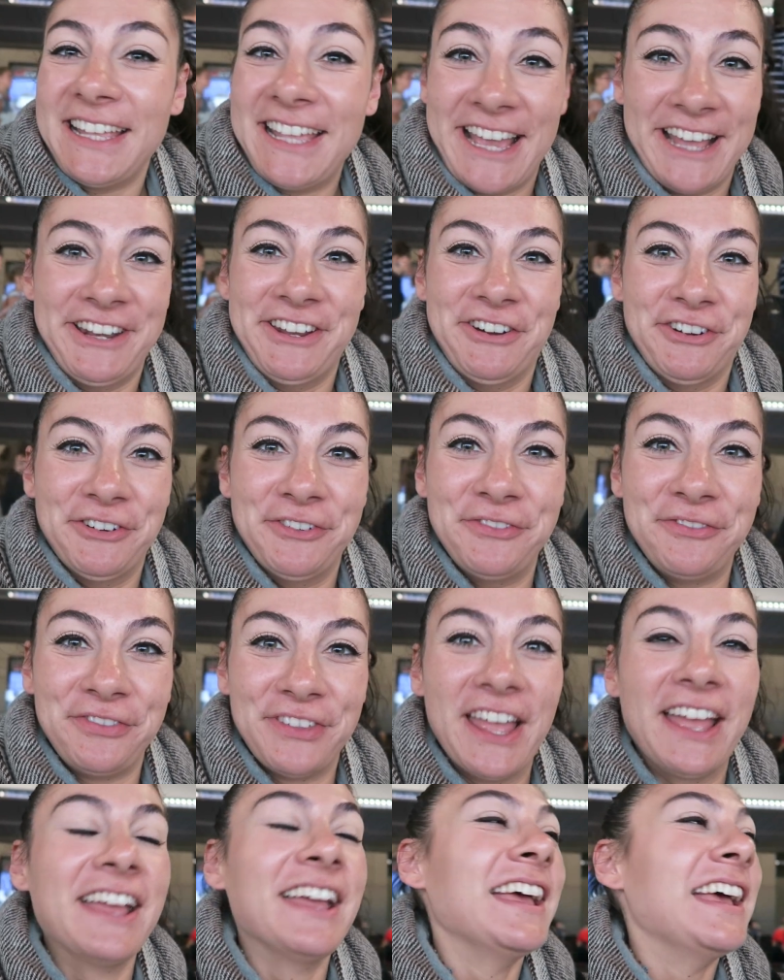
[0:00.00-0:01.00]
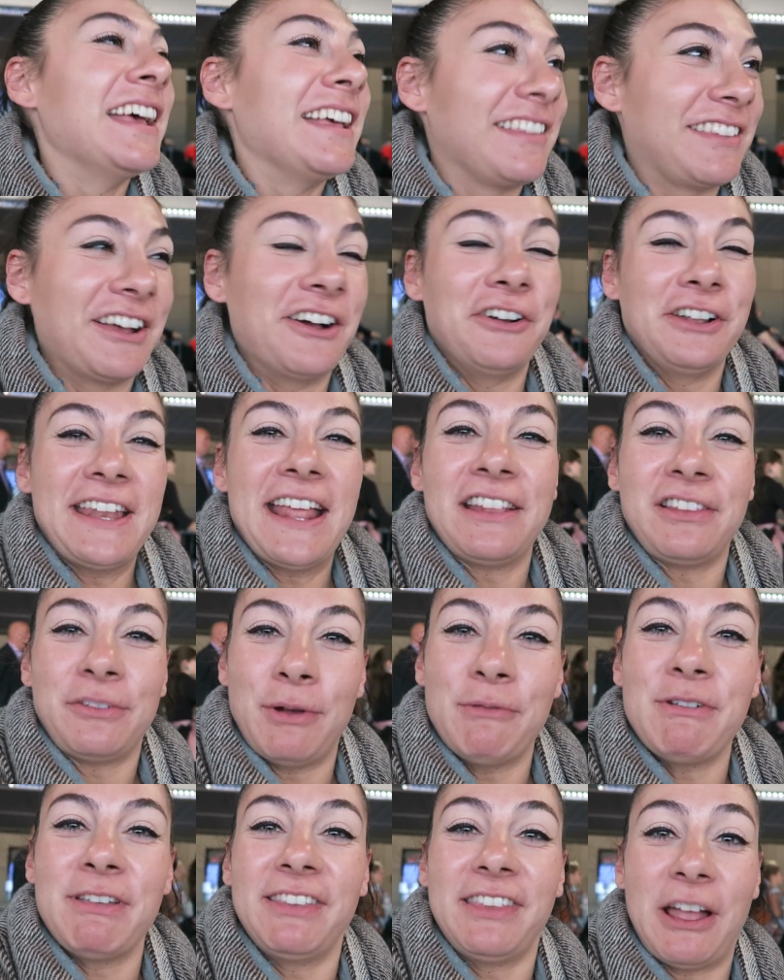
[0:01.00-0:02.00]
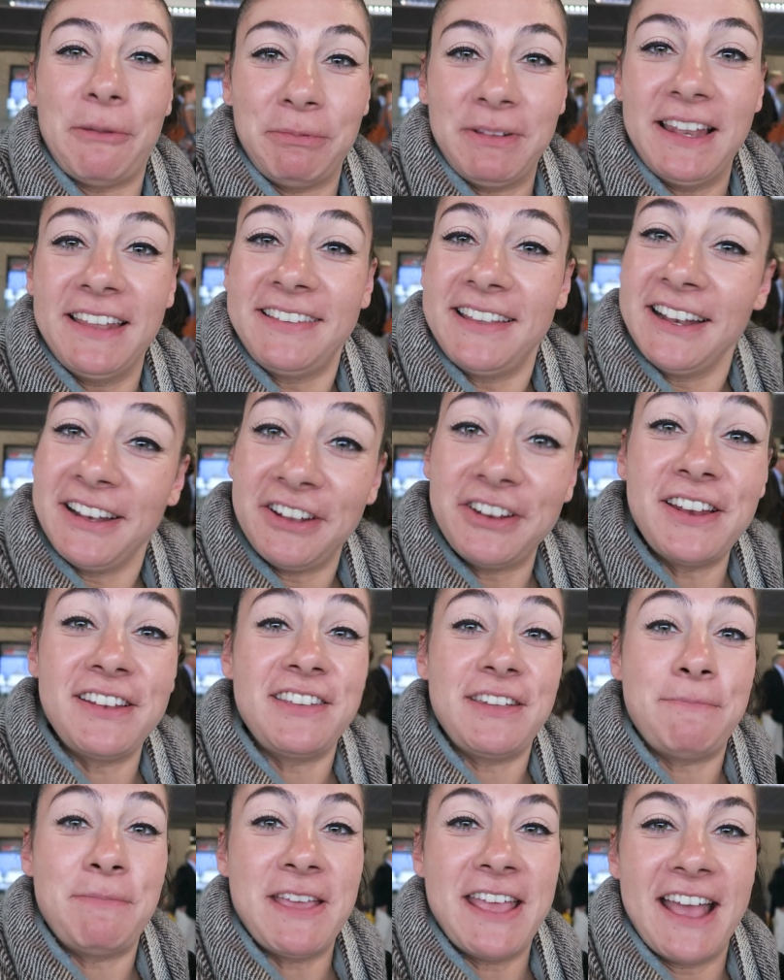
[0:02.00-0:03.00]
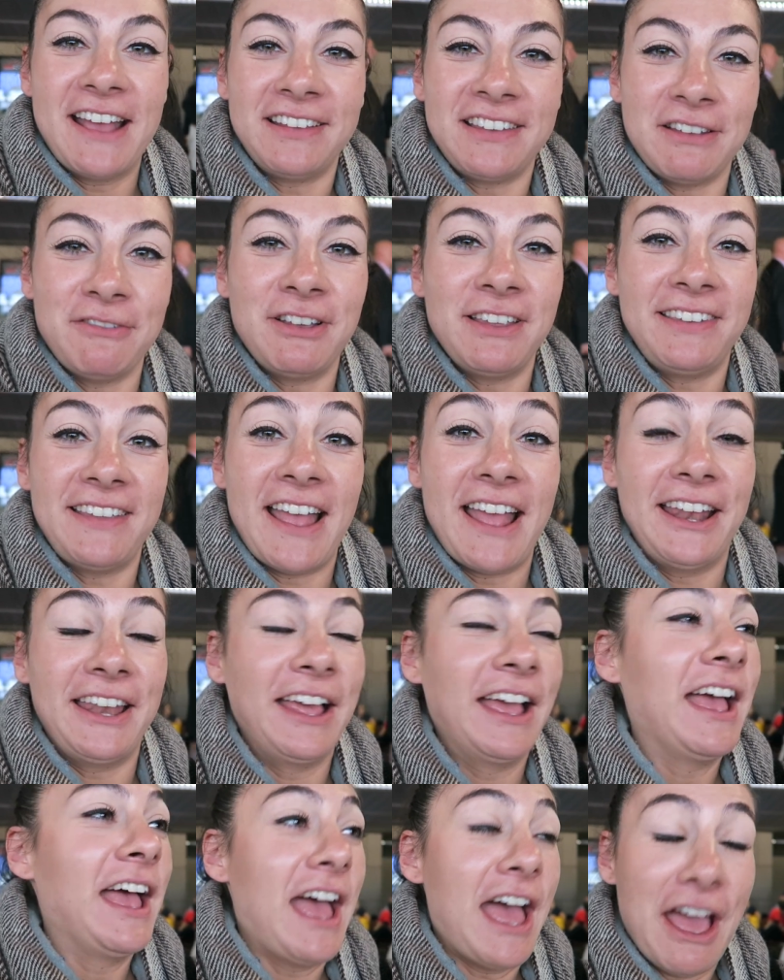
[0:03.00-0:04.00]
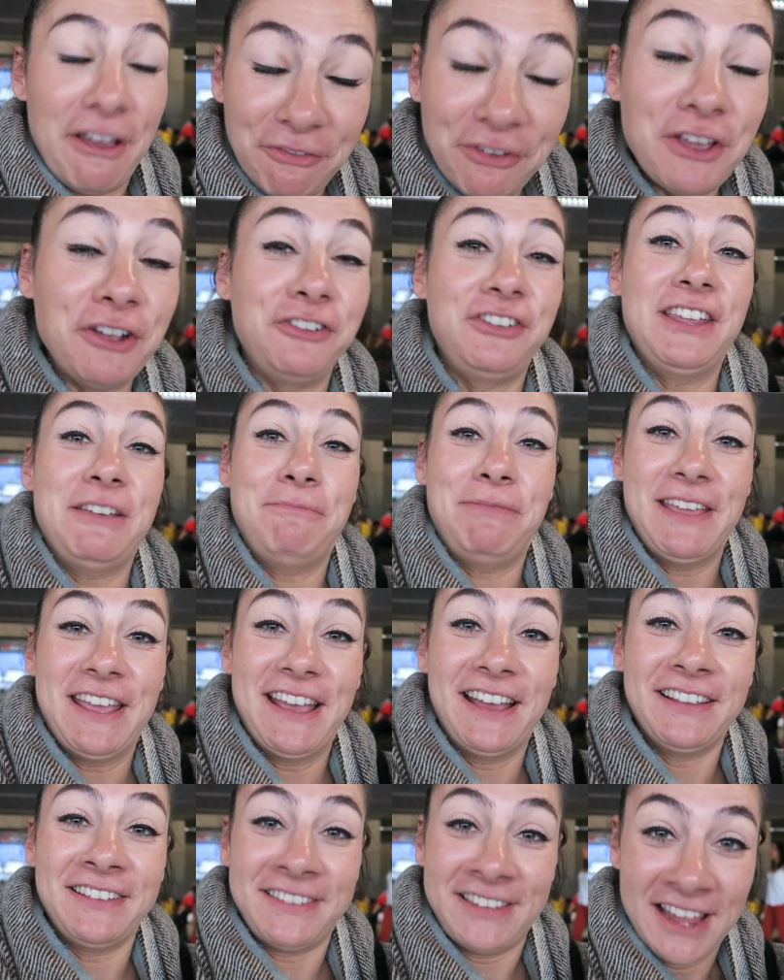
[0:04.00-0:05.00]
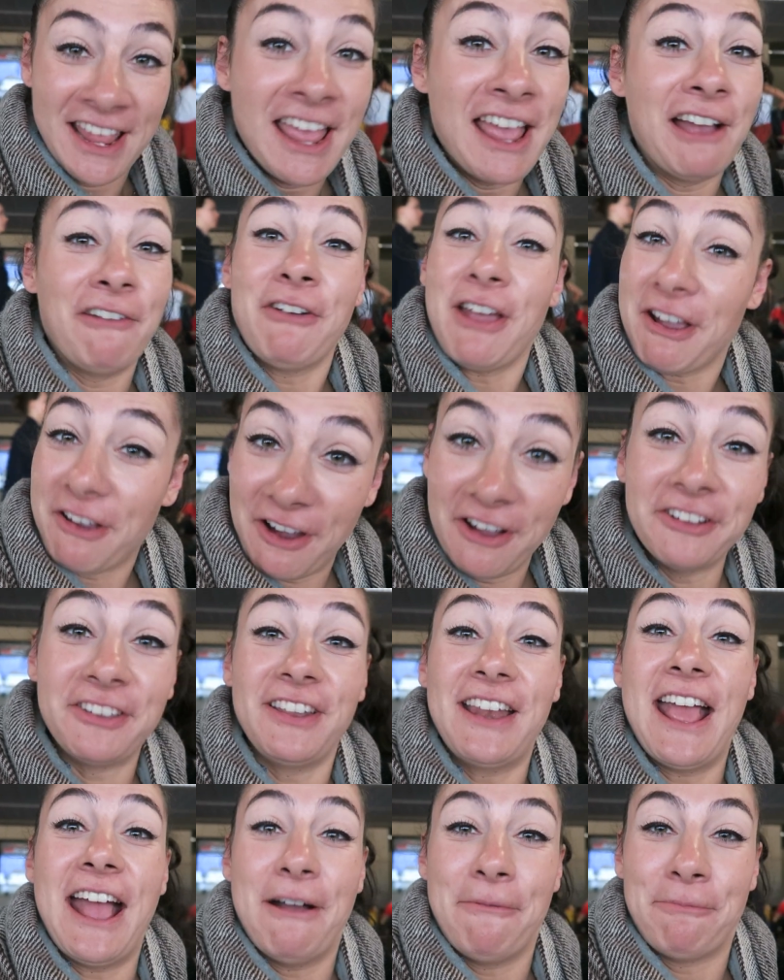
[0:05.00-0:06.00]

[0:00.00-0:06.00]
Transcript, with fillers: Yeah, no. So that's when we stopped listening to the GPS and we said, F you GPS, and we're going to the